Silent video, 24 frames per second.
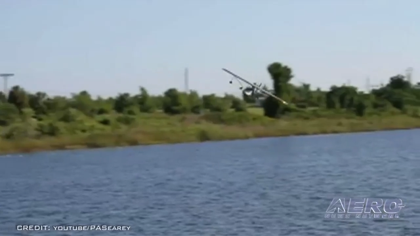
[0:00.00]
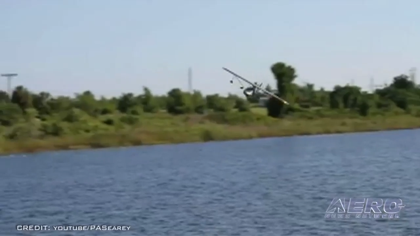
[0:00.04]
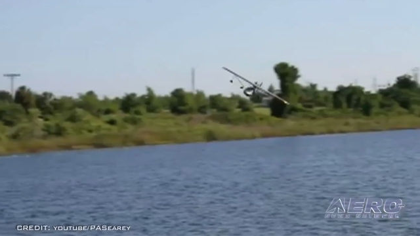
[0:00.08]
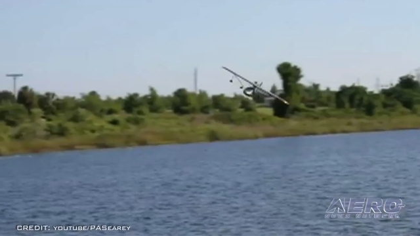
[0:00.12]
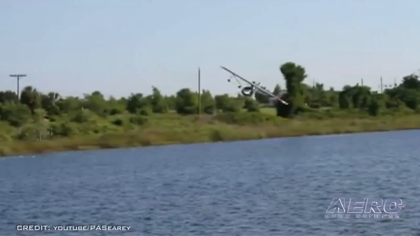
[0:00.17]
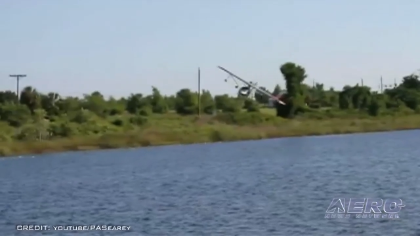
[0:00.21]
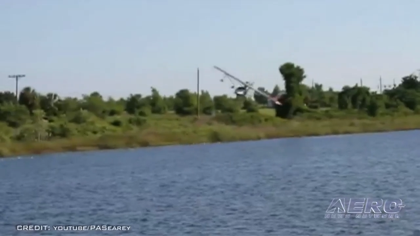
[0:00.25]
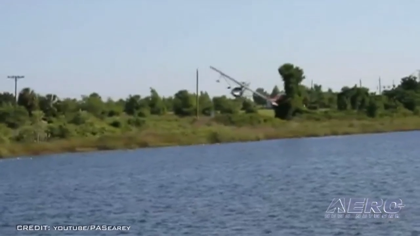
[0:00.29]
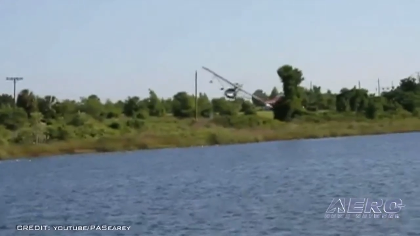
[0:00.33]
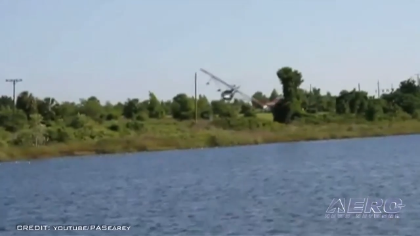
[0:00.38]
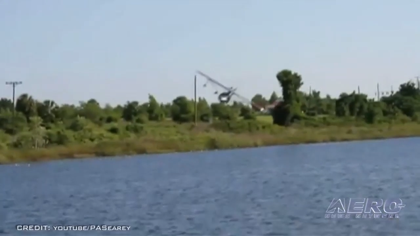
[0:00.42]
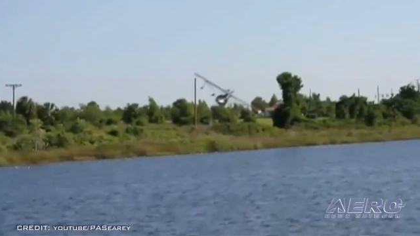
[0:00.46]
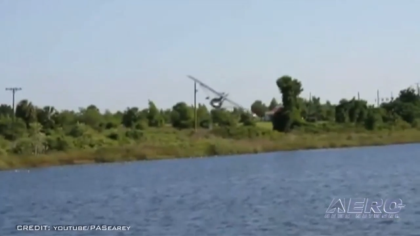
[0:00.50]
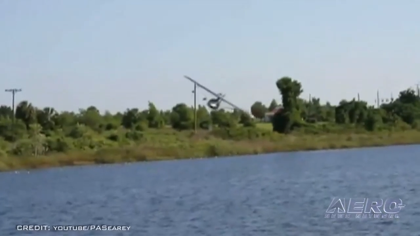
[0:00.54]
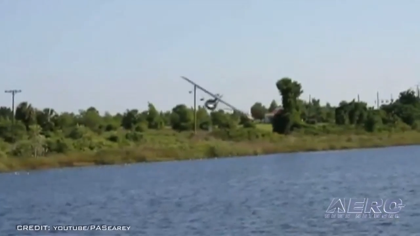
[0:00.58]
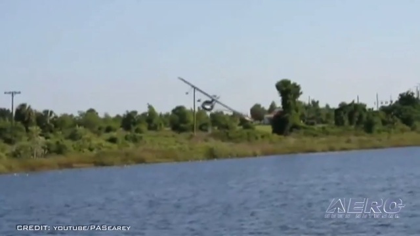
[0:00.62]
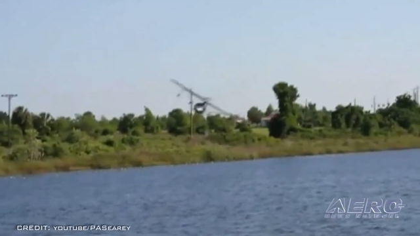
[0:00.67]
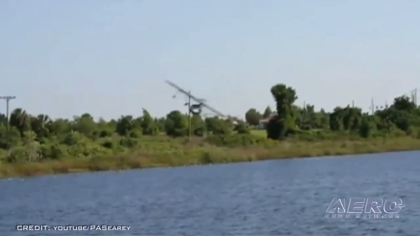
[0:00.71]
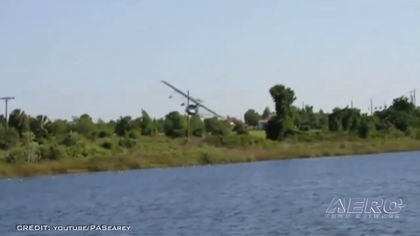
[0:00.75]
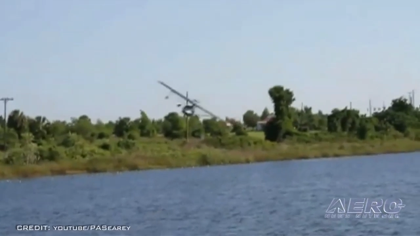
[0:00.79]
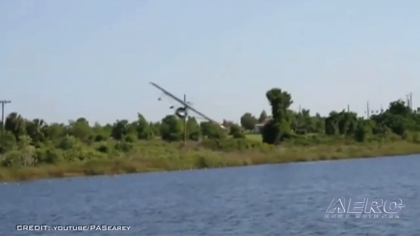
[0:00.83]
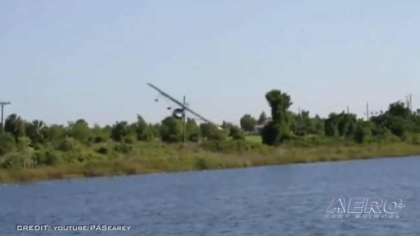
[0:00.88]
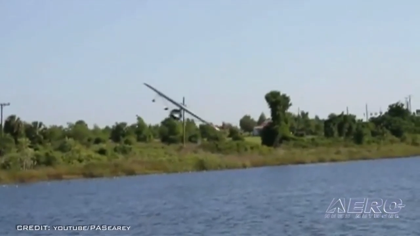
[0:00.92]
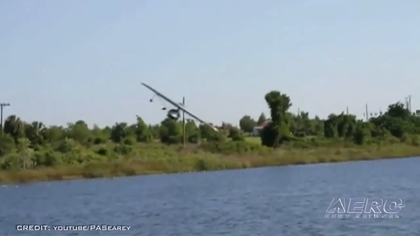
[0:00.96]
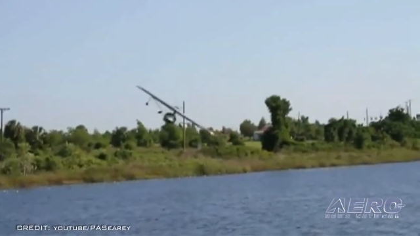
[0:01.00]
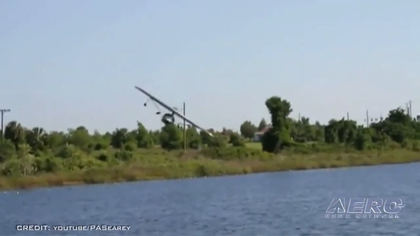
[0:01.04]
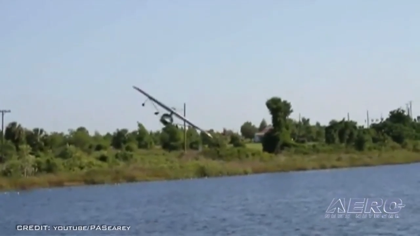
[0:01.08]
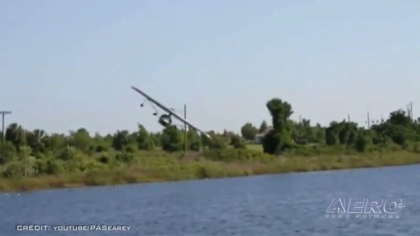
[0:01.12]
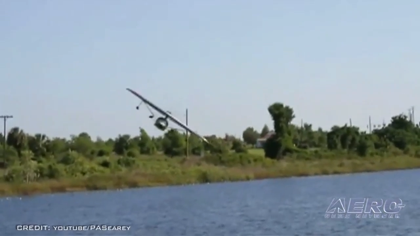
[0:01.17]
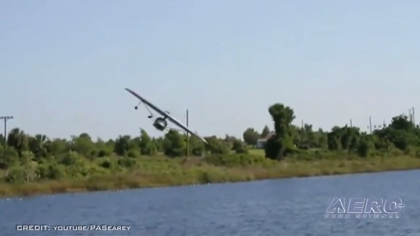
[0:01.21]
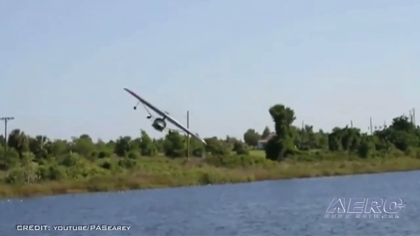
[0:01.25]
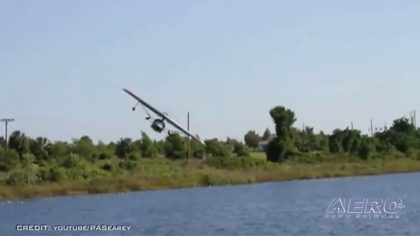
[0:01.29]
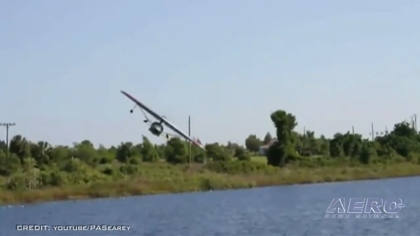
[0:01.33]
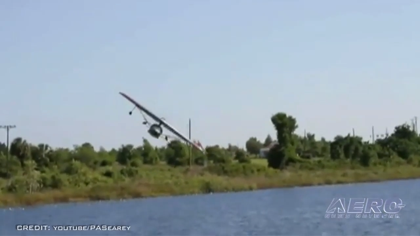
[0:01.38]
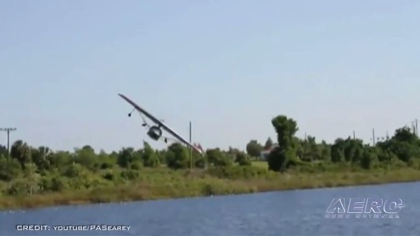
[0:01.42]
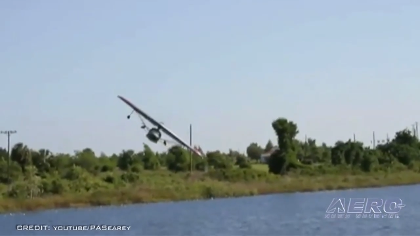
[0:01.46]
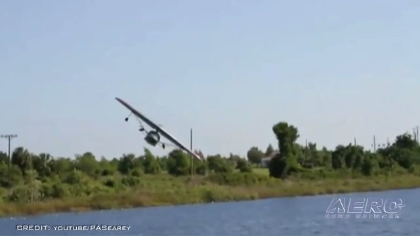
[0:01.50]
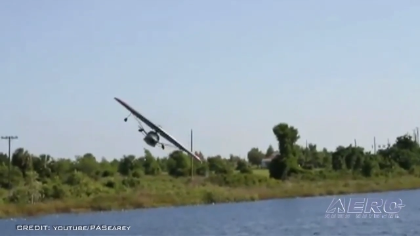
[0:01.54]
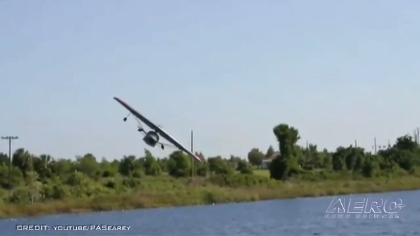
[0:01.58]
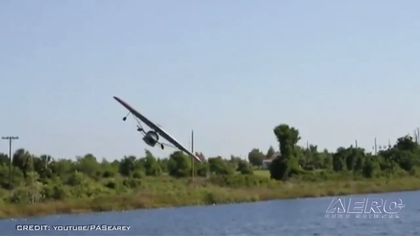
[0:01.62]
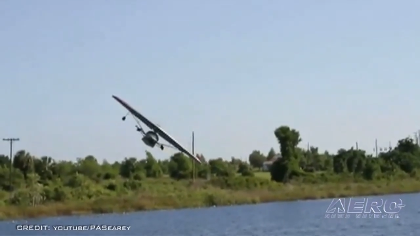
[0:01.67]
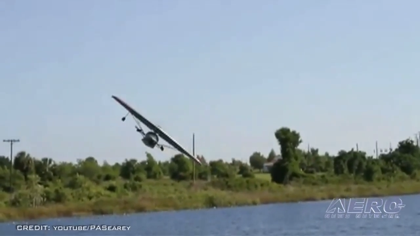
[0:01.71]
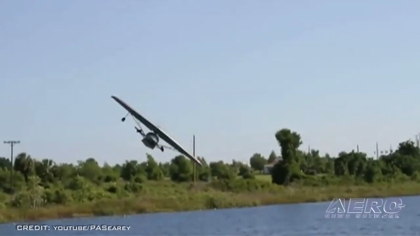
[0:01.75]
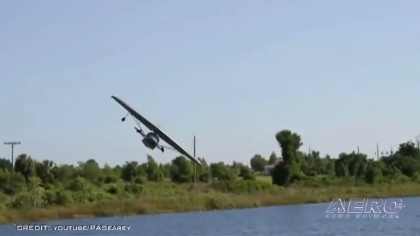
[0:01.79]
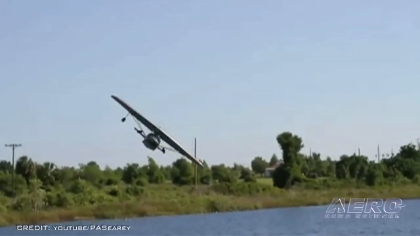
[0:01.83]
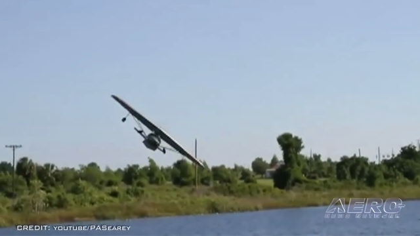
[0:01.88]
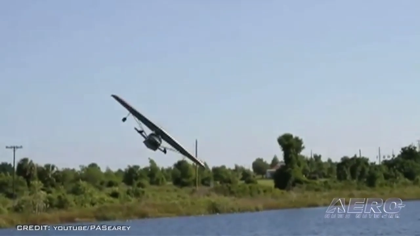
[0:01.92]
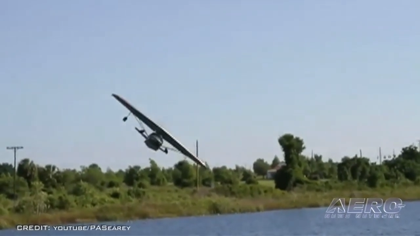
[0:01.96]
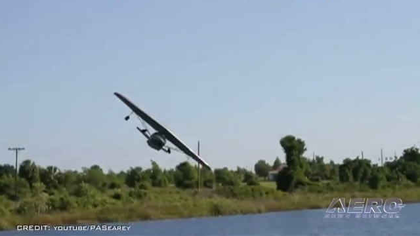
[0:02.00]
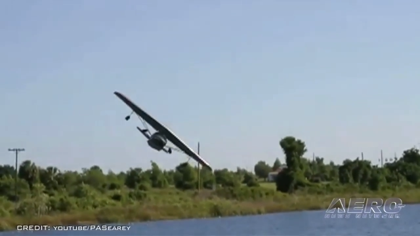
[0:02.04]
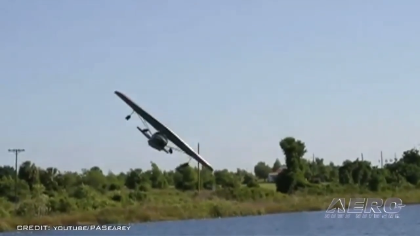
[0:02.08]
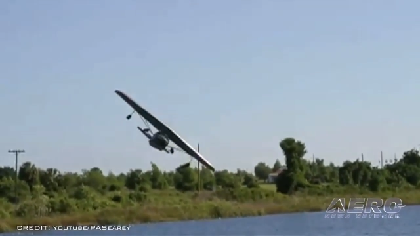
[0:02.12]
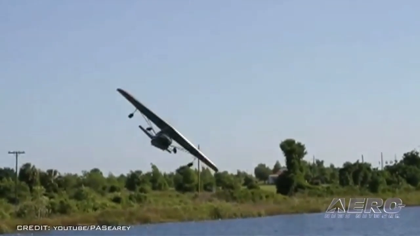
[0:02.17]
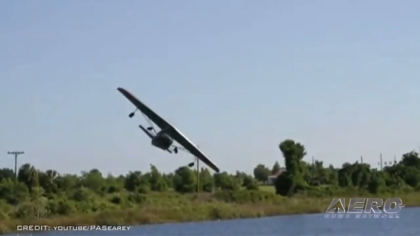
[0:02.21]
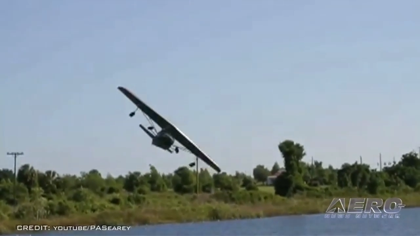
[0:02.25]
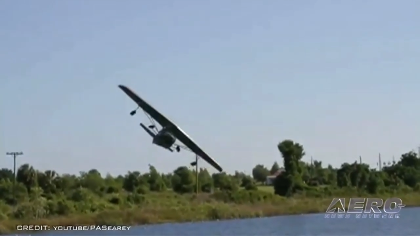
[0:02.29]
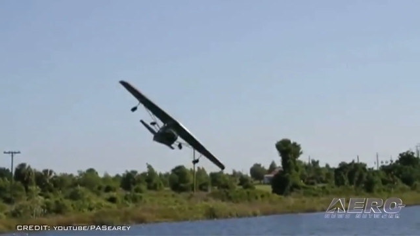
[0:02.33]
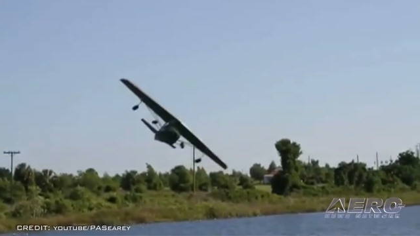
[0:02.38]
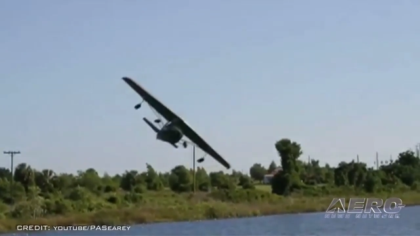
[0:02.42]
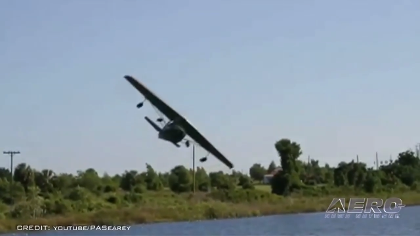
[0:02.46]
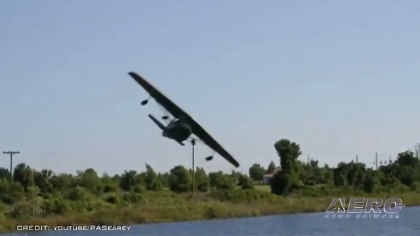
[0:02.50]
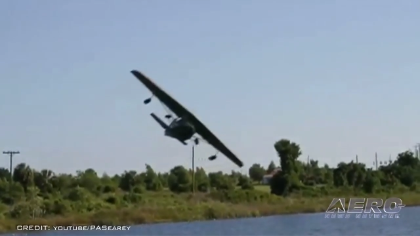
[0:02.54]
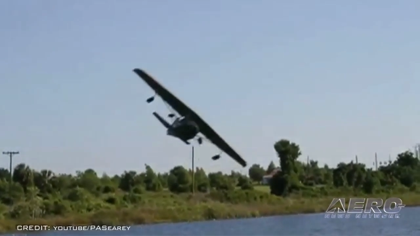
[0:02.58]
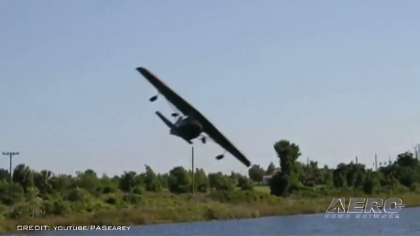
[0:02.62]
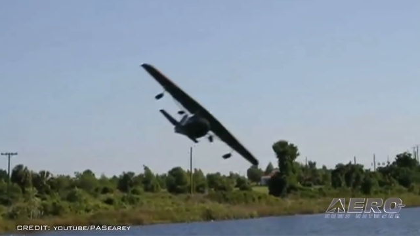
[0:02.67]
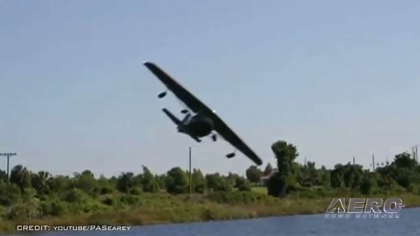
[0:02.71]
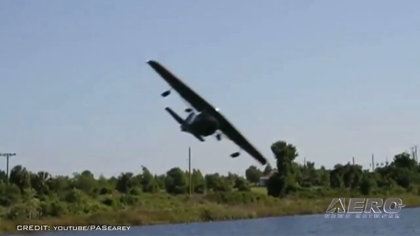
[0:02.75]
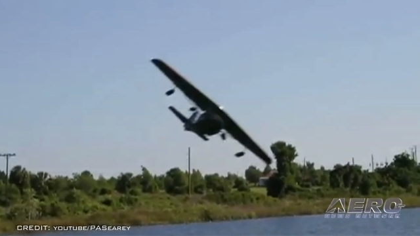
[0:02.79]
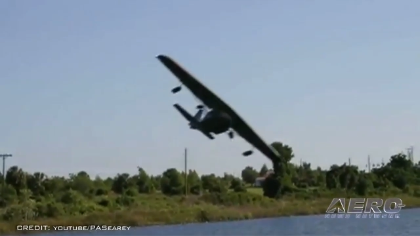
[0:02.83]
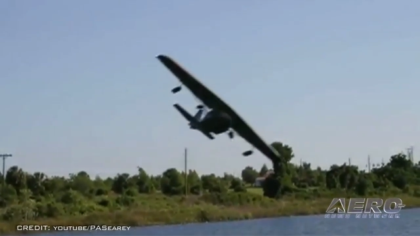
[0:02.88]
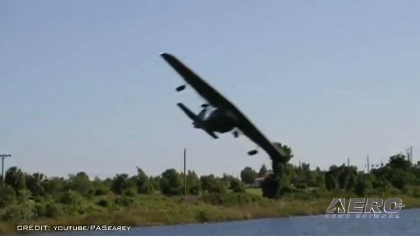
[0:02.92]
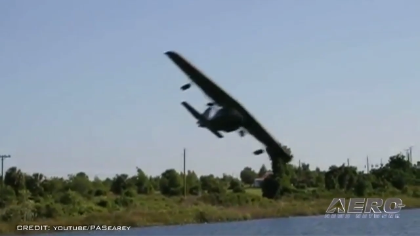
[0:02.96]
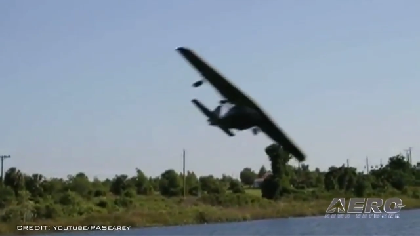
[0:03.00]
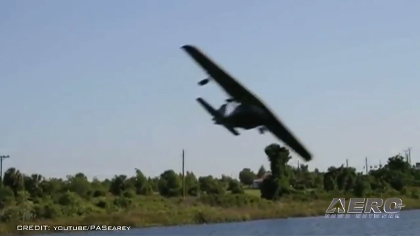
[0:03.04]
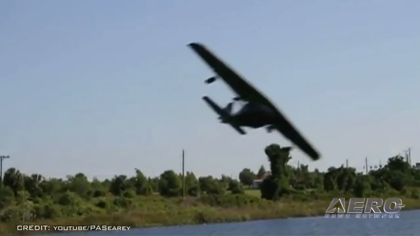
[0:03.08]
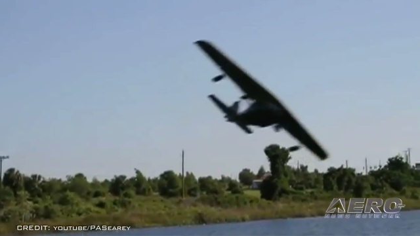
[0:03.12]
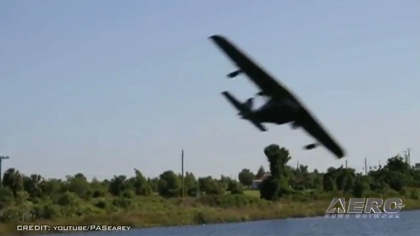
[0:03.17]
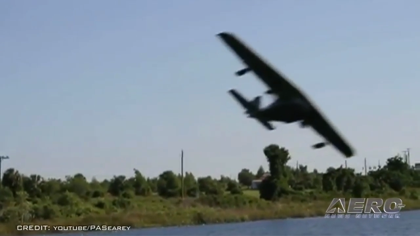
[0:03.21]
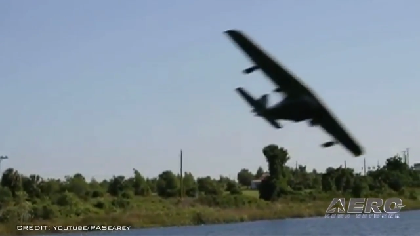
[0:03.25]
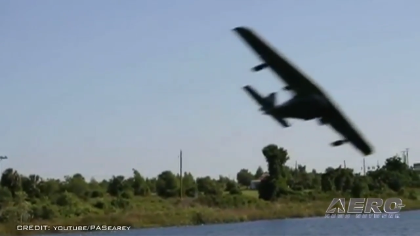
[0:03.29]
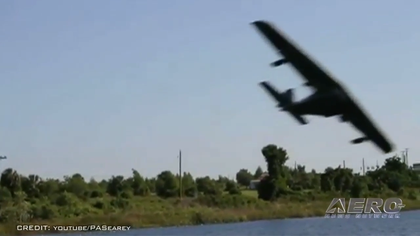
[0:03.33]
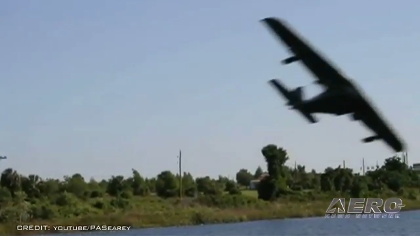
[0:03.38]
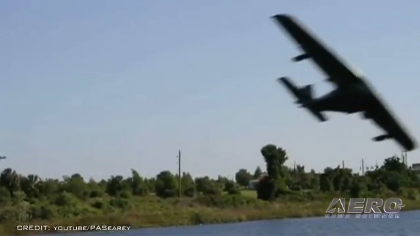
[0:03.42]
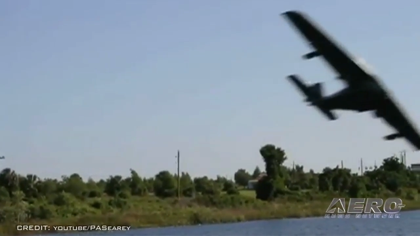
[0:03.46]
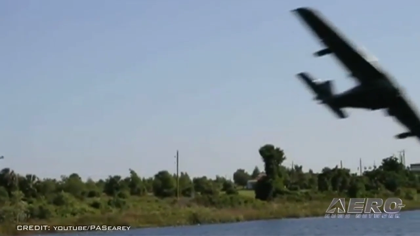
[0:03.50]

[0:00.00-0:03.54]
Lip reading: (no speaker visible)